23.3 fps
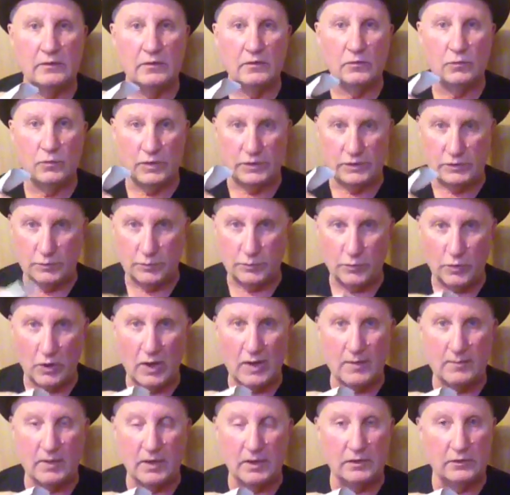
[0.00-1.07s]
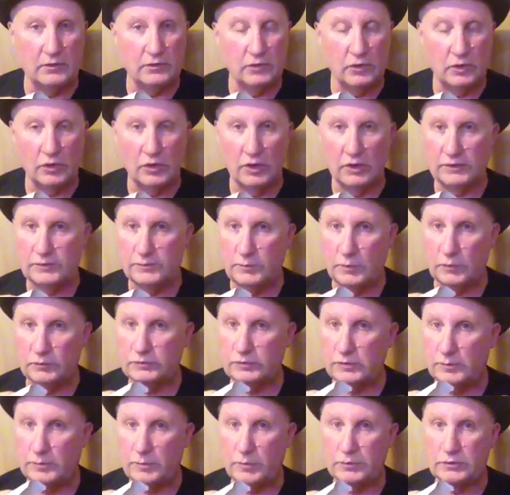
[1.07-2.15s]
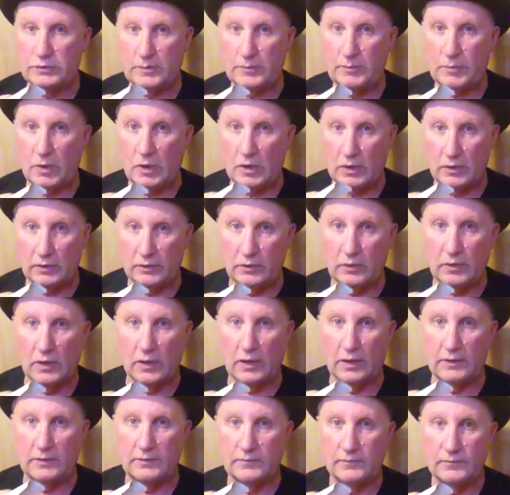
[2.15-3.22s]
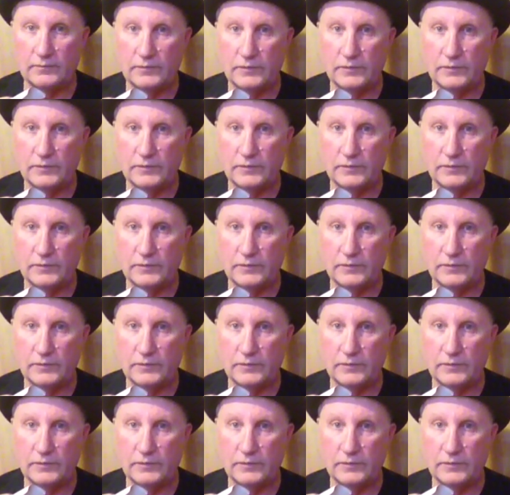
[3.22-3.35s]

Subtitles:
when you prime it, you're not supposed to put the pot on